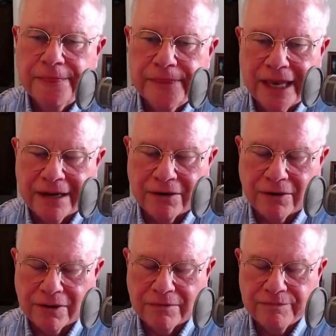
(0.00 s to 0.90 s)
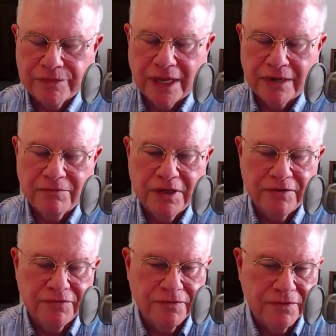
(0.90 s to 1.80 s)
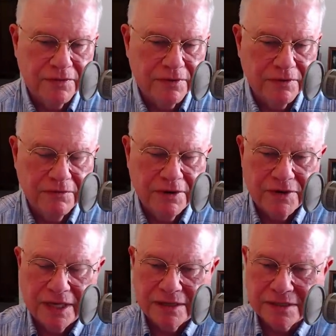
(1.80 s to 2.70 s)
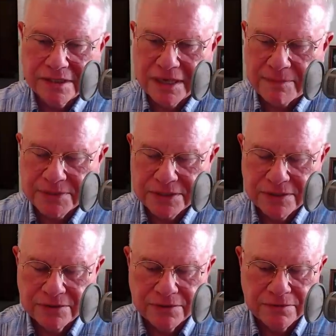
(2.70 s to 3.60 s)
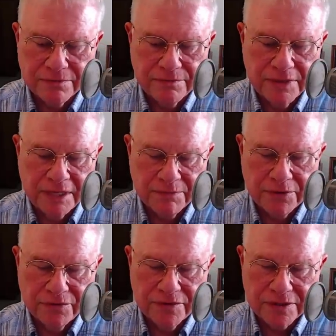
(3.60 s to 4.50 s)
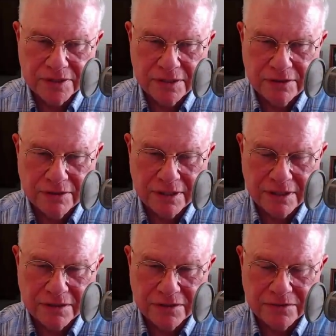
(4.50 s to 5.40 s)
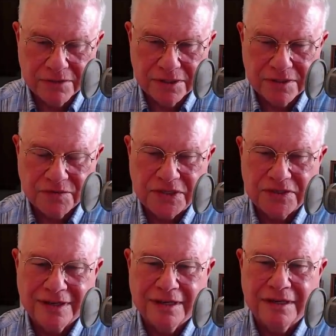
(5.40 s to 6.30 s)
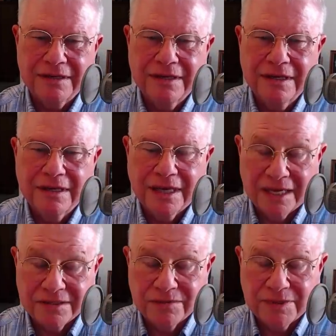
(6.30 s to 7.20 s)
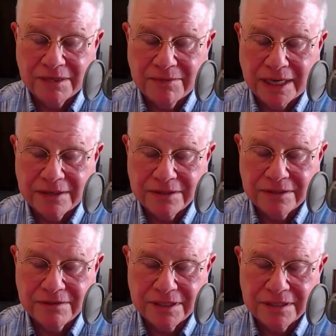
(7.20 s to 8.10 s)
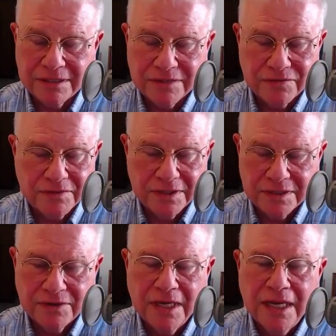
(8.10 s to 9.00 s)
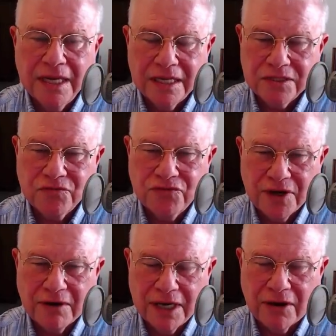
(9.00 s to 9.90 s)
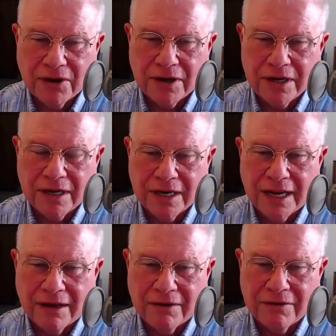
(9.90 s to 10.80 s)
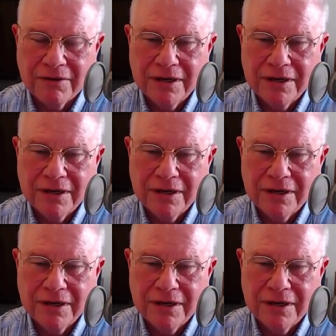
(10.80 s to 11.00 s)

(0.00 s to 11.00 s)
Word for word: at all. And we've we've taken steps to improve the security too, just recently, as you may imagine. And it's it's it's very hard now.